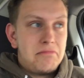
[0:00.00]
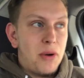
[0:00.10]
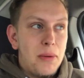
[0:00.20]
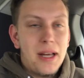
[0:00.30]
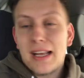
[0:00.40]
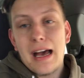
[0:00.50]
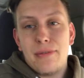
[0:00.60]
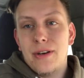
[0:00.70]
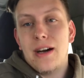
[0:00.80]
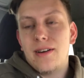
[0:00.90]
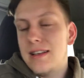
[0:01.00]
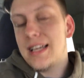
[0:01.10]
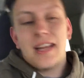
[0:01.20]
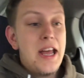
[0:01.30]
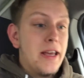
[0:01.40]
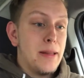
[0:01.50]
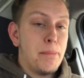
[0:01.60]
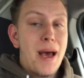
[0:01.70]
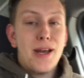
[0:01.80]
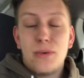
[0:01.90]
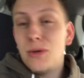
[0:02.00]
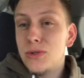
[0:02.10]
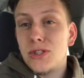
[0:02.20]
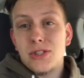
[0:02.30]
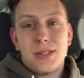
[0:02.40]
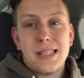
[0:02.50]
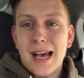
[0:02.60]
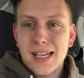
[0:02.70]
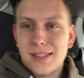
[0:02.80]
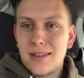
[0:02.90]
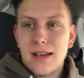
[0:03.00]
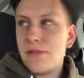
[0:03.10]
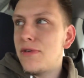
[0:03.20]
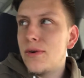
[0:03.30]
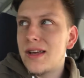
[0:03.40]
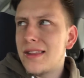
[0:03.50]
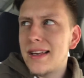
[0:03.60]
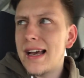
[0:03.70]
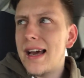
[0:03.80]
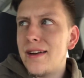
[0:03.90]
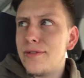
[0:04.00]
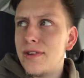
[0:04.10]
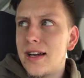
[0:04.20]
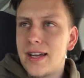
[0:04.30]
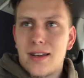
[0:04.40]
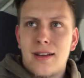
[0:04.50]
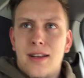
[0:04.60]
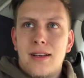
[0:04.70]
probably like half an hour. Like the battery was just taxed on that phone. I think I had it for like